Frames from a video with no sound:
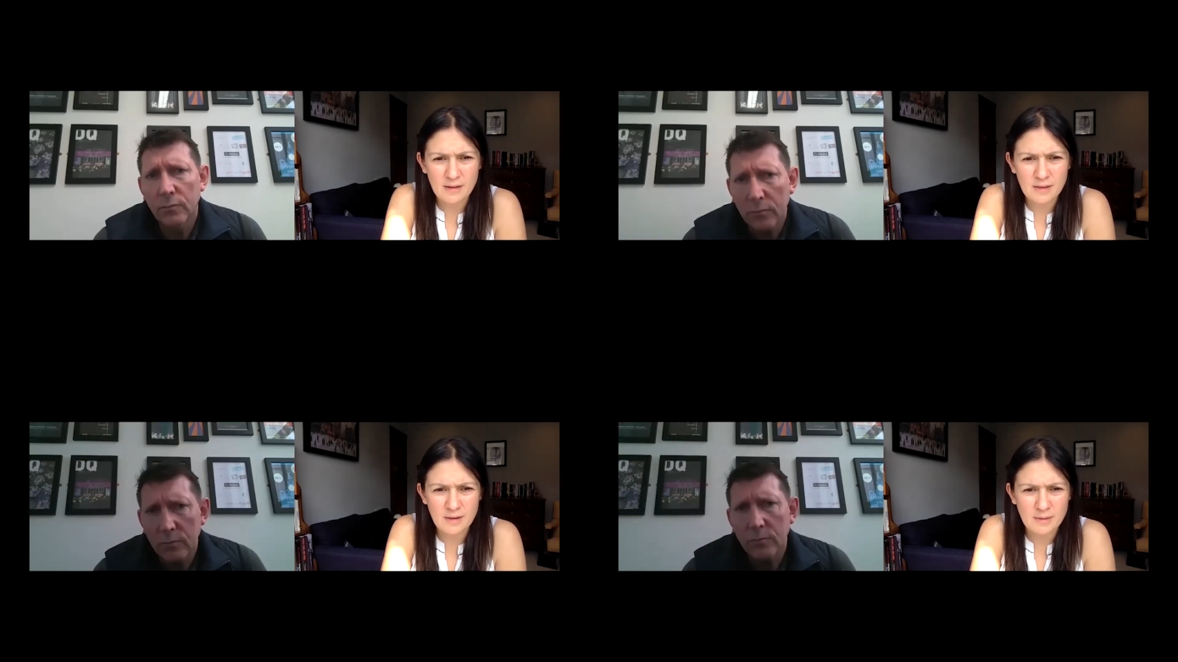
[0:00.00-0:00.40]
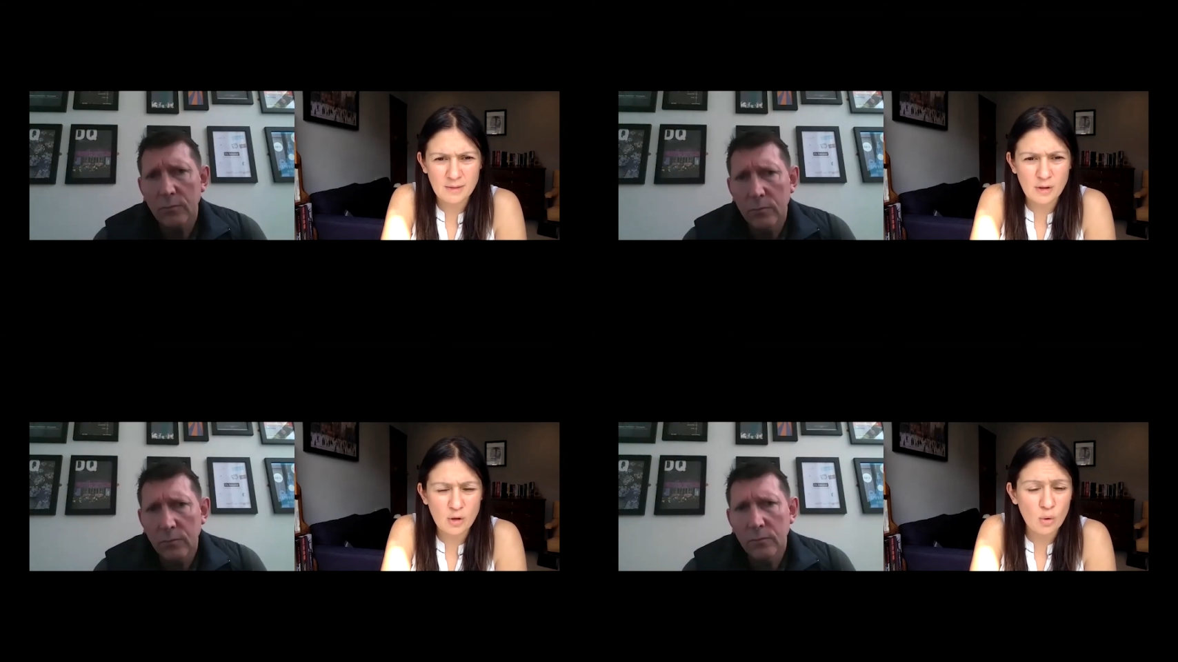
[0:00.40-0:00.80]
Speaker 1: the,
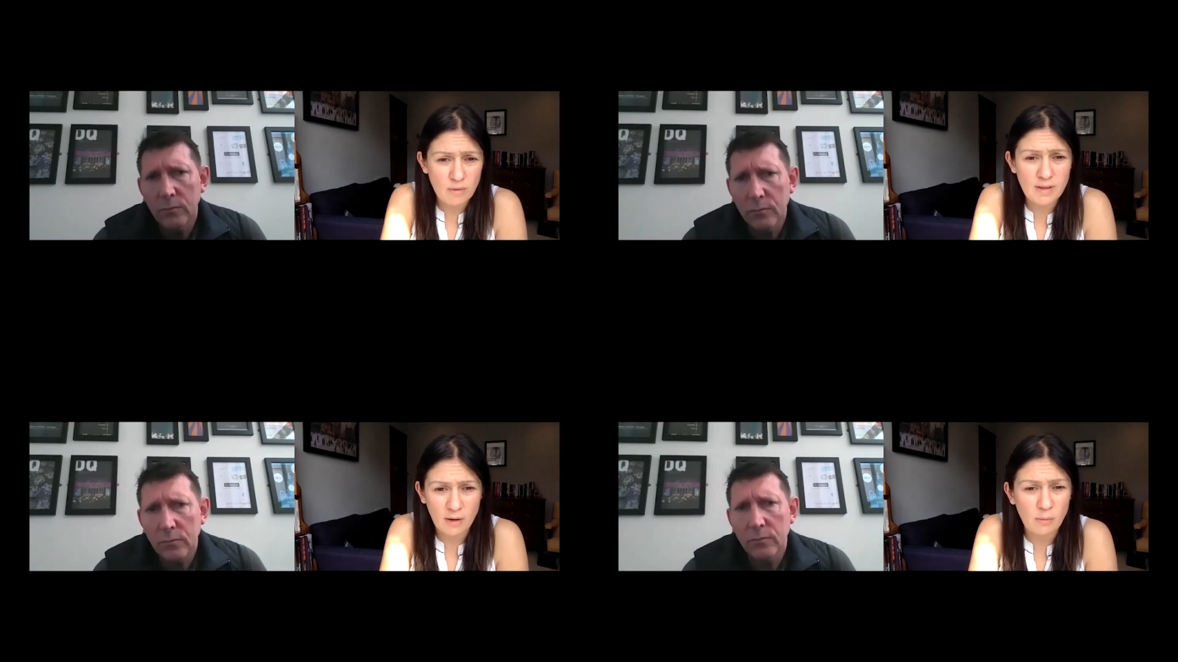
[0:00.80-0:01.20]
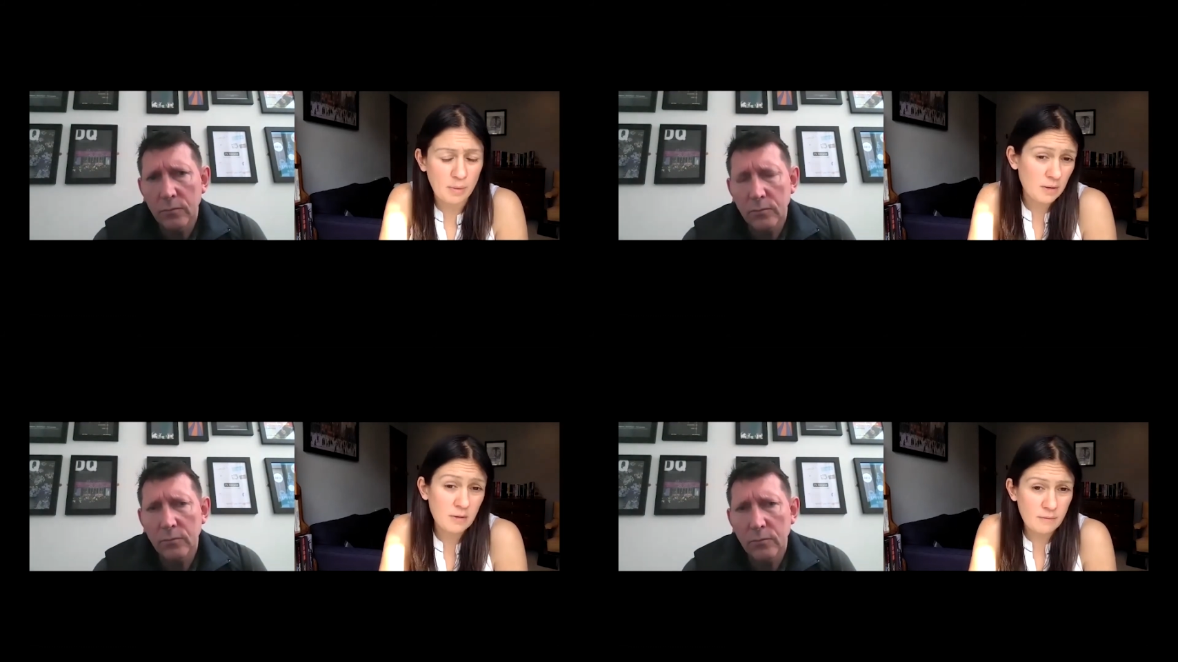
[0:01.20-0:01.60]
the door is
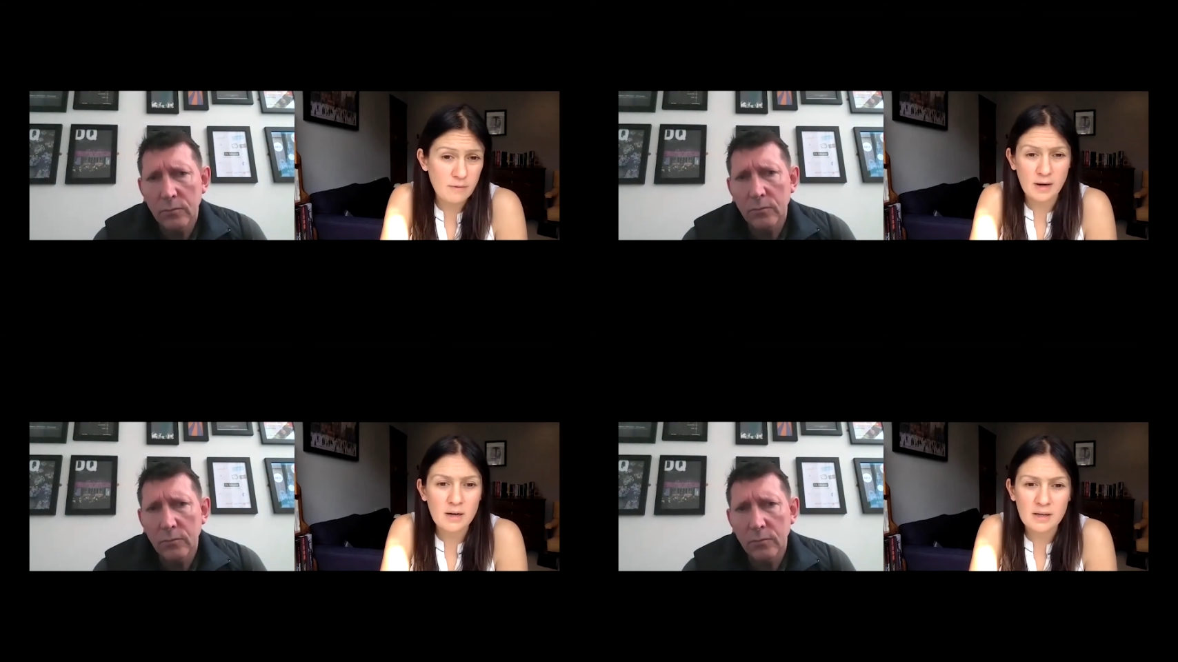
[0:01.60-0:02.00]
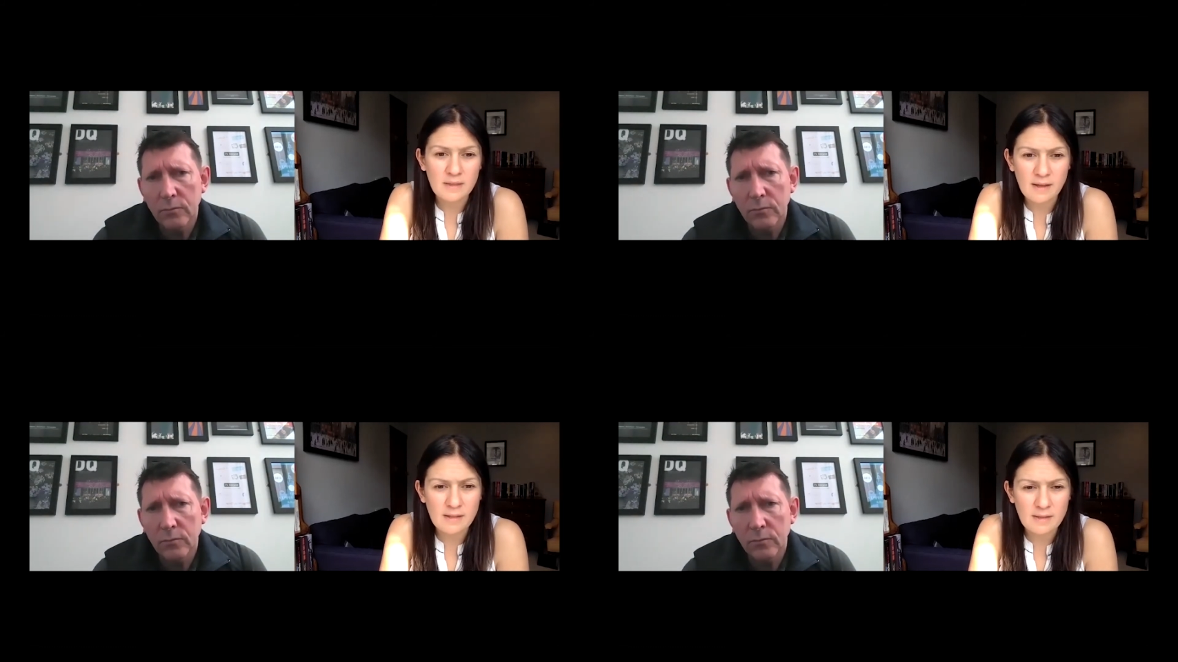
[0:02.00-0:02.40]
open frankly
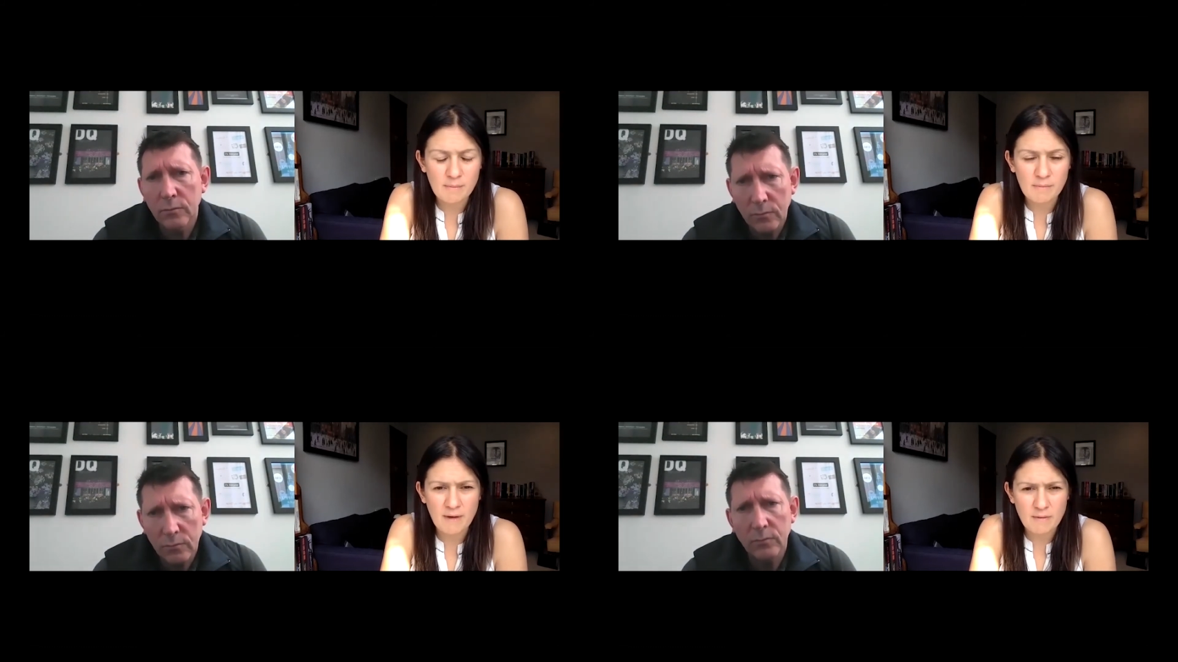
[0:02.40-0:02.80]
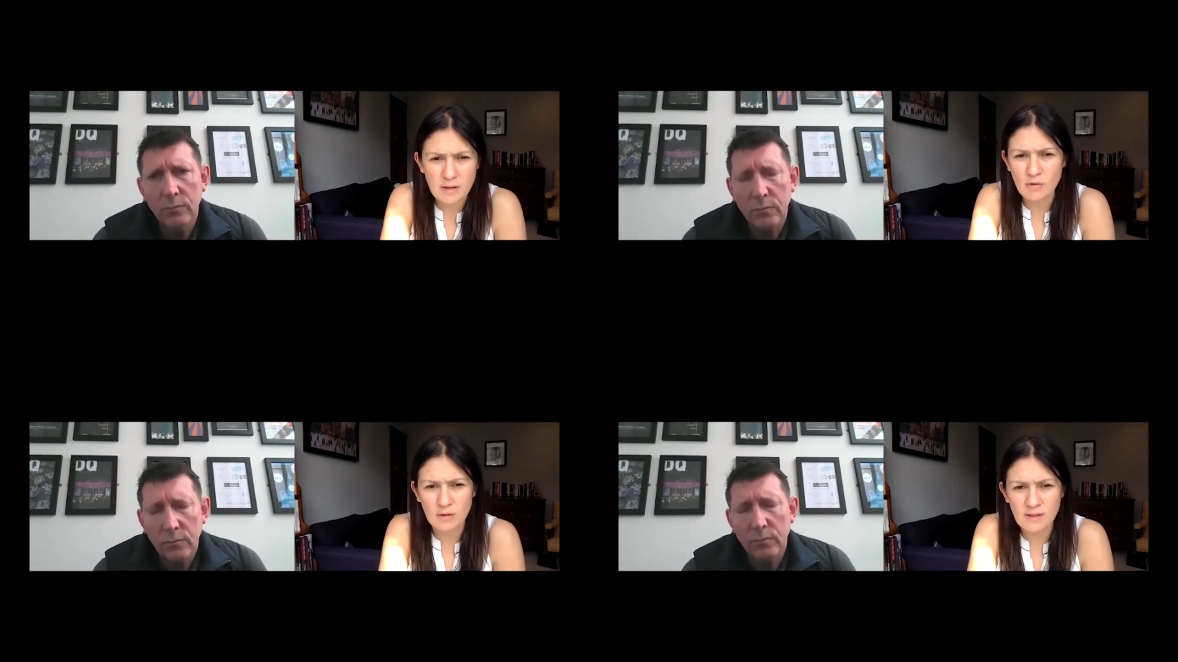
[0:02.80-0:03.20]
that's the very
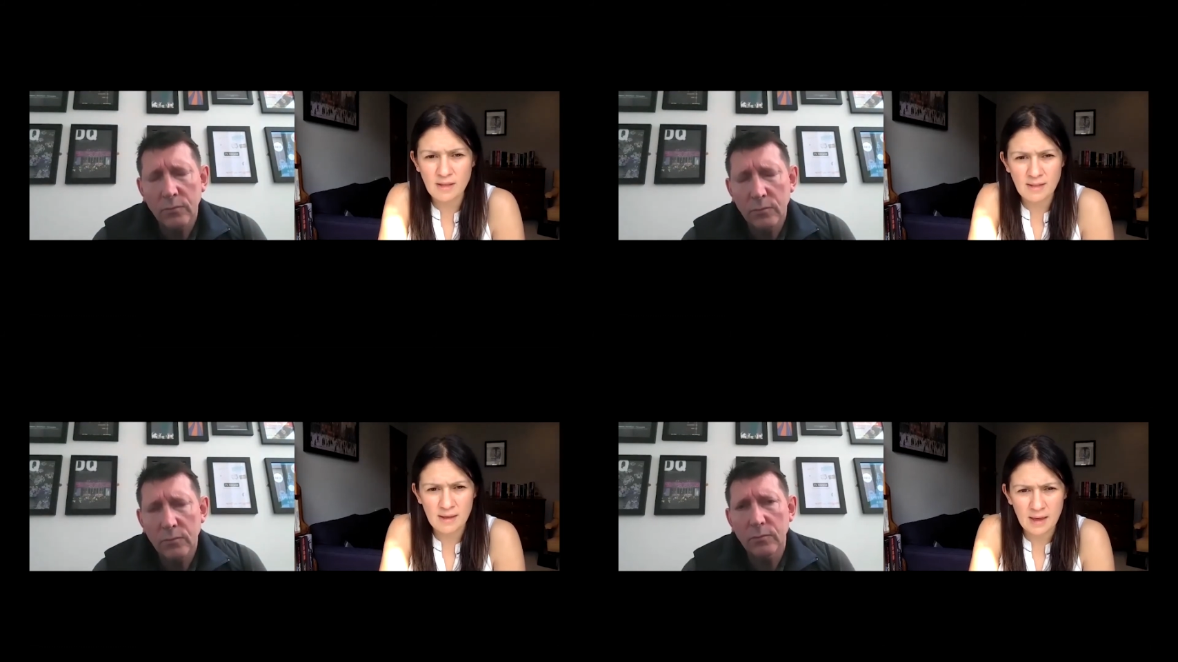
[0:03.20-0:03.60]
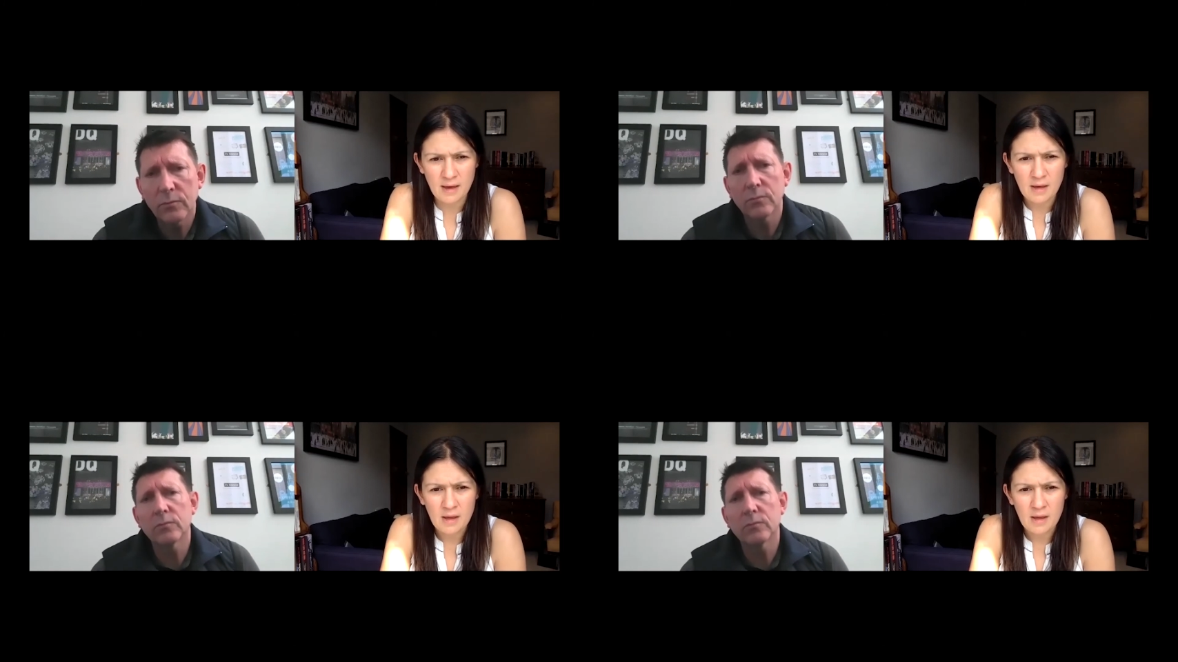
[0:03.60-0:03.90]
strong sense i get